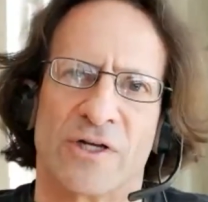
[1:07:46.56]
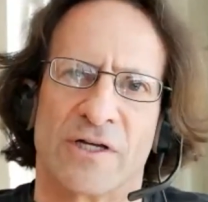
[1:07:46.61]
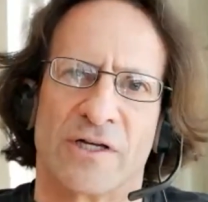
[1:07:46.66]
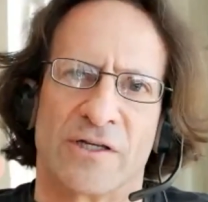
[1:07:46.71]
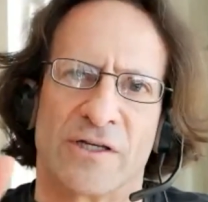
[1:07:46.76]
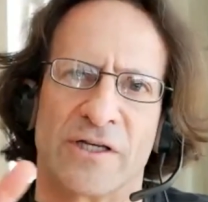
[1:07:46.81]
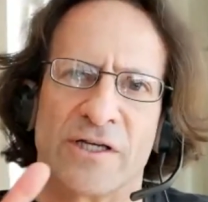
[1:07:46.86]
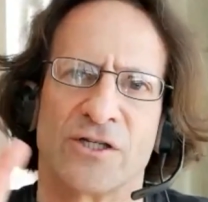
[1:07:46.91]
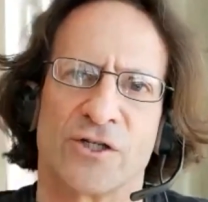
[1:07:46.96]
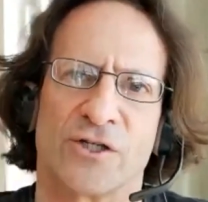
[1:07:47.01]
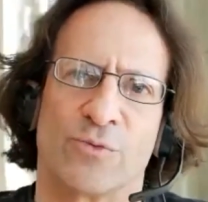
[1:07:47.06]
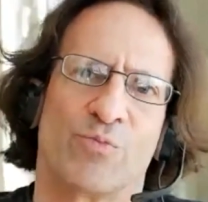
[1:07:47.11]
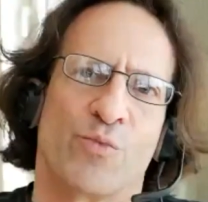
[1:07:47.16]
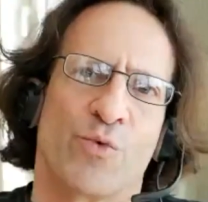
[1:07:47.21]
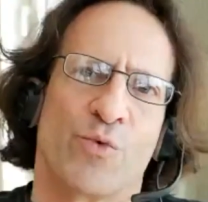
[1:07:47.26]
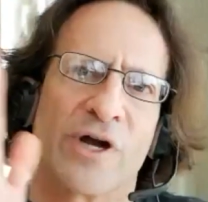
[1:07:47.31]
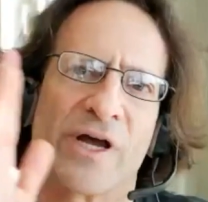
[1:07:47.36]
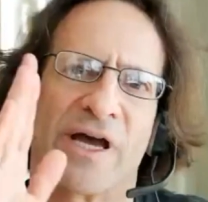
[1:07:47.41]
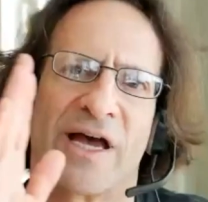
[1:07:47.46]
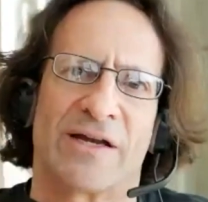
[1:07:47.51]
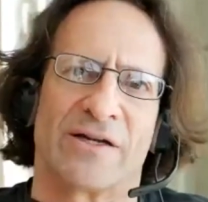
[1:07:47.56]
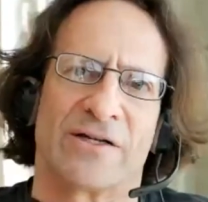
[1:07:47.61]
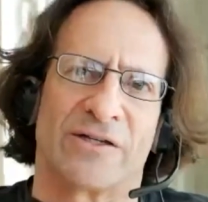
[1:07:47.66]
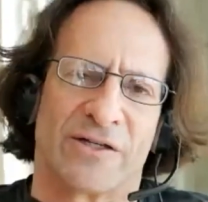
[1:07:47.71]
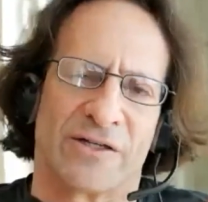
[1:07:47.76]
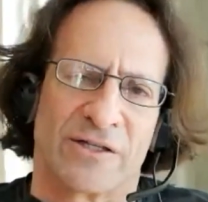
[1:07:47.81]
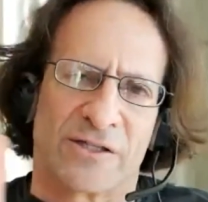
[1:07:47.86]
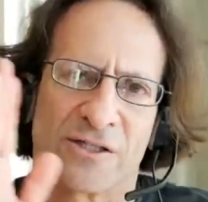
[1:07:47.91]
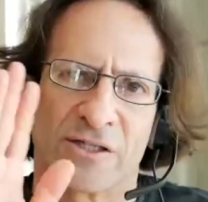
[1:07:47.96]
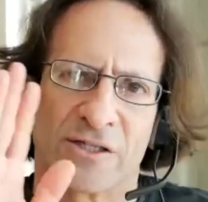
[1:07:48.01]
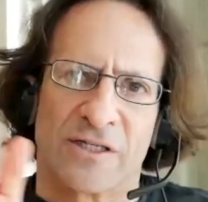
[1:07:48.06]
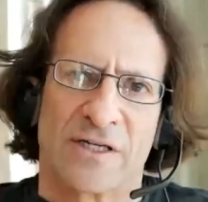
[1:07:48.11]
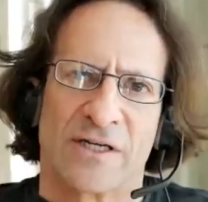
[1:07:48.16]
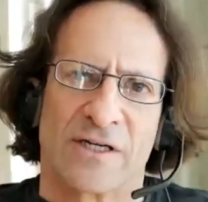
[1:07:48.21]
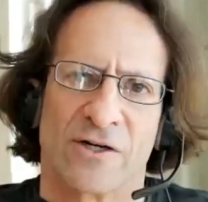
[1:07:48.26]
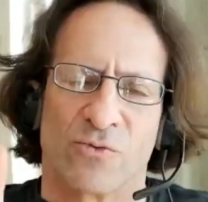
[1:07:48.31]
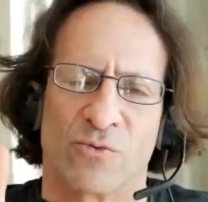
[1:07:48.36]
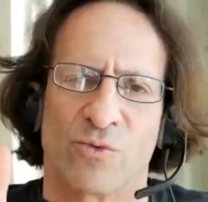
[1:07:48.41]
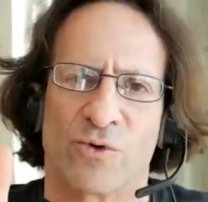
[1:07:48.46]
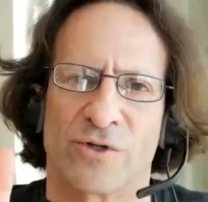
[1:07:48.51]
need to bookend it
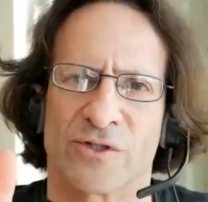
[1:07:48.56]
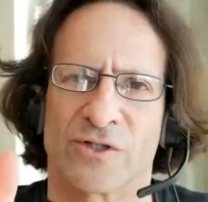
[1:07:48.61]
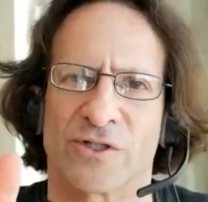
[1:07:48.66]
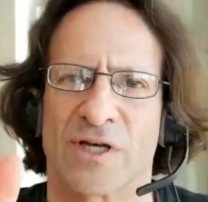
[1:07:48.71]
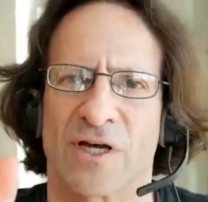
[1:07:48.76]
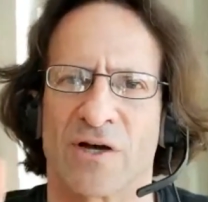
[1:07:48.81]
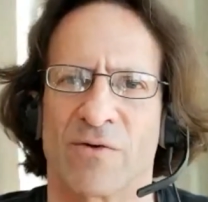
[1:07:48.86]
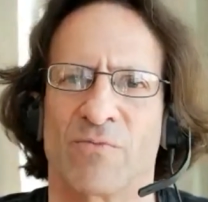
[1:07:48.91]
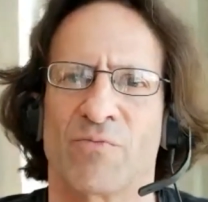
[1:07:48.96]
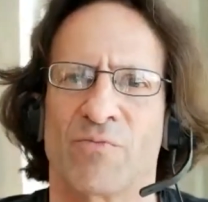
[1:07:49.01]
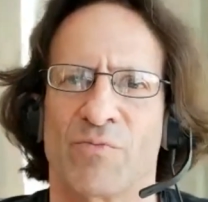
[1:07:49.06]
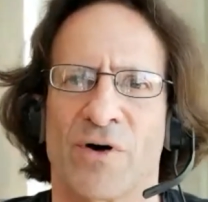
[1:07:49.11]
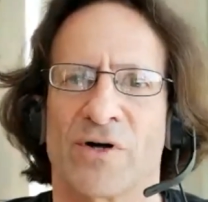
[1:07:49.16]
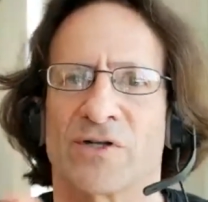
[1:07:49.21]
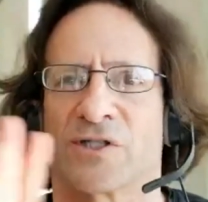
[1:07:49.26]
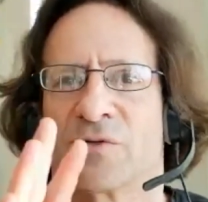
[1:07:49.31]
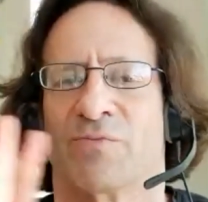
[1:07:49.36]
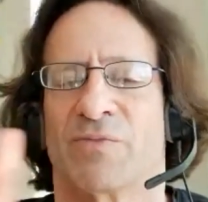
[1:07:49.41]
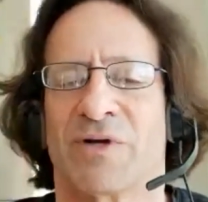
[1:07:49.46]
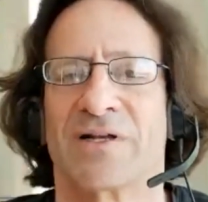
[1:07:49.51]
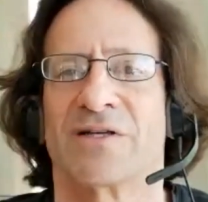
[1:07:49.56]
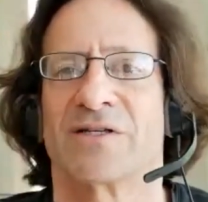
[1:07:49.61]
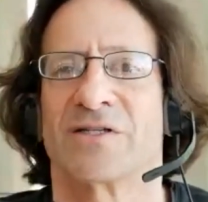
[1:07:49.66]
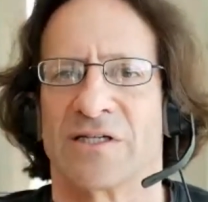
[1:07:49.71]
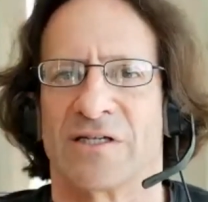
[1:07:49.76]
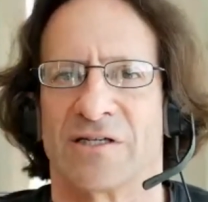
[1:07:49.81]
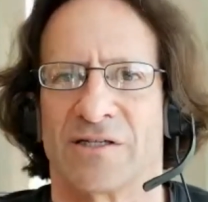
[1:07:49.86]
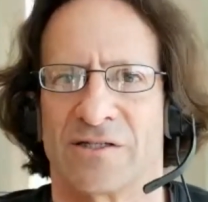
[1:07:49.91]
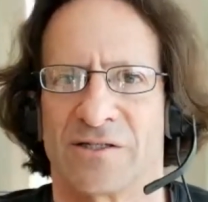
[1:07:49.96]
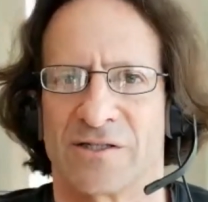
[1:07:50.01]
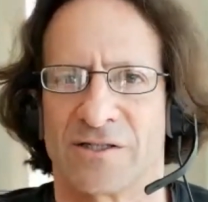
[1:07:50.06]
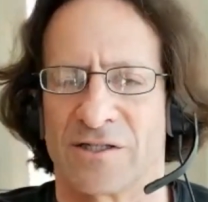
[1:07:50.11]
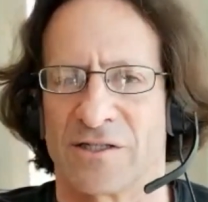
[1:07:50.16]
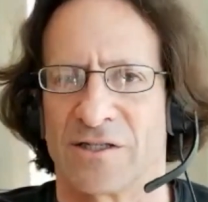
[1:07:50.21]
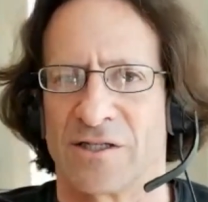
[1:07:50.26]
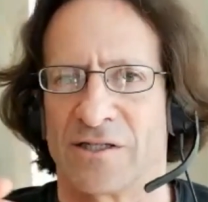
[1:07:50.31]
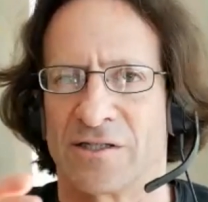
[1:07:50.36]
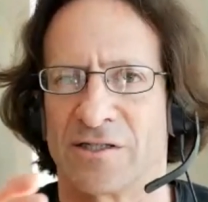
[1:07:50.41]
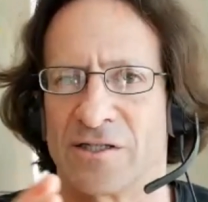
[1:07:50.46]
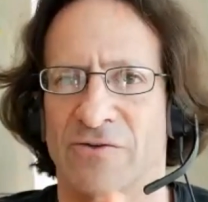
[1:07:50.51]
with some possibilities.
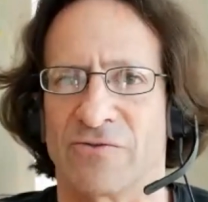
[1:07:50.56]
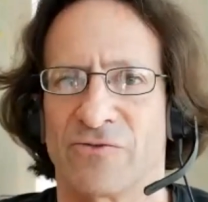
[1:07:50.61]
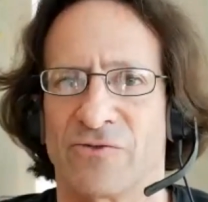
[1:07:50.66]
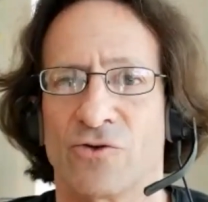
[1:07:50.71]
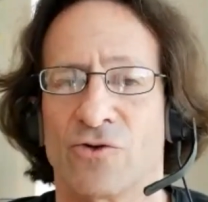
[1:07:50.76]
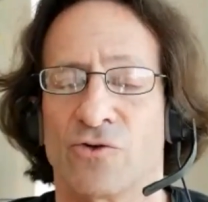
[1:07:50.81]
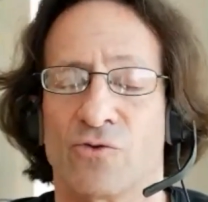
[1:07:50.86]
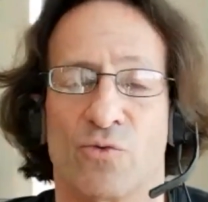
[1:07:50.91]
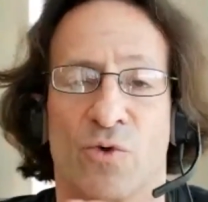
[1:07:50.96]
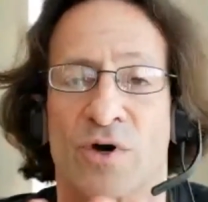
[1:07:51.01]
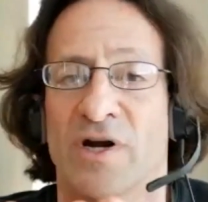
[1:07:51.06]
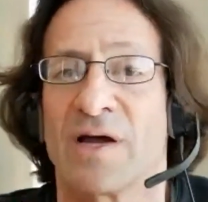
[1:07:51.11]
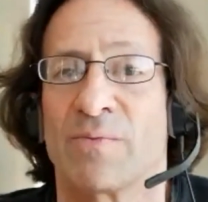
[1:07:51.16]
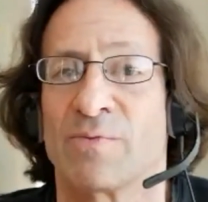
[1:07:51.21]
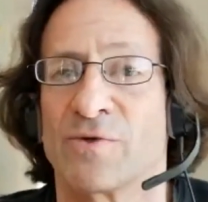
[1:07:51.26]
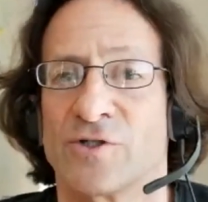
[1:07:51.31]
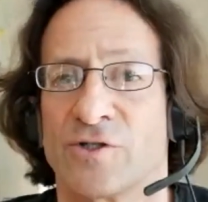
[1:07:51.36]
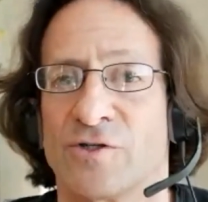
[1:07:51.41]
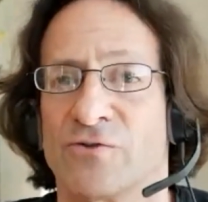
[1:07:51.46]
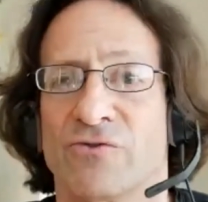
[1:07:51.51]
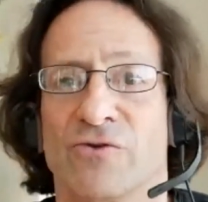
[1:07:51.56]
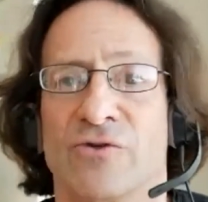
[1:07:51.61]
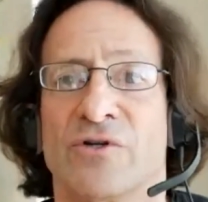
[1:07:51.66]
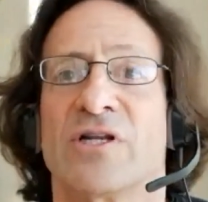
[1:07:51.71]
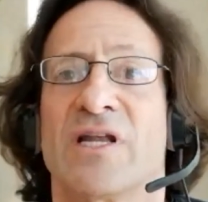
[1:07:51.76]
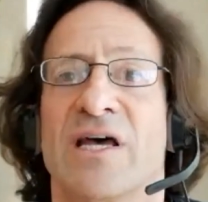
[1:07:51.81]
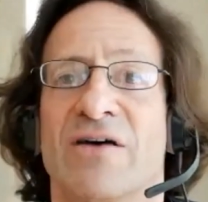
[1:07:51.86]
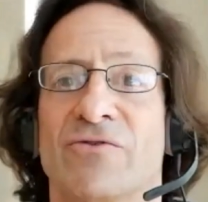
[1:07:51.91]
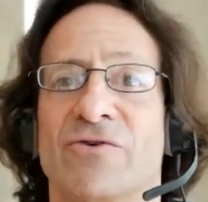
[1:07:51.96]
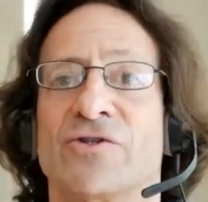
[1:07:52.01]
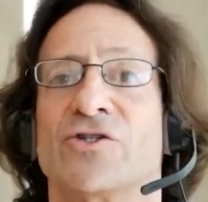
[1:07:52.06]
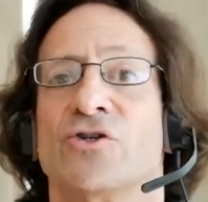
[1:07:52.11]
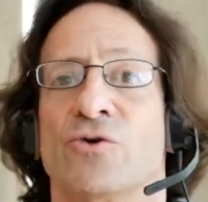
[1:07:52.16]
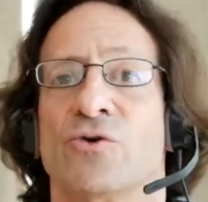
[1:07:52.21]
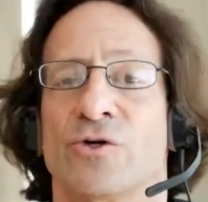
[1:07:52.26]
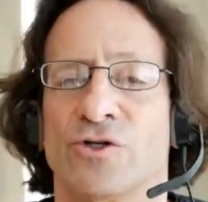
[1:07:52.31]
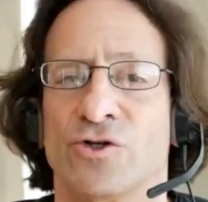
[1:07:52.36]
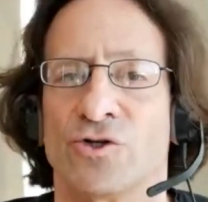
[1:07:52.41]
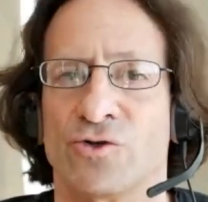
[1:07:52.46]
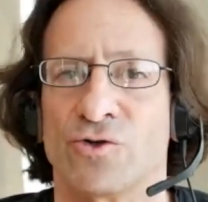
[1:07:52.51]
Is what happens if you never do a new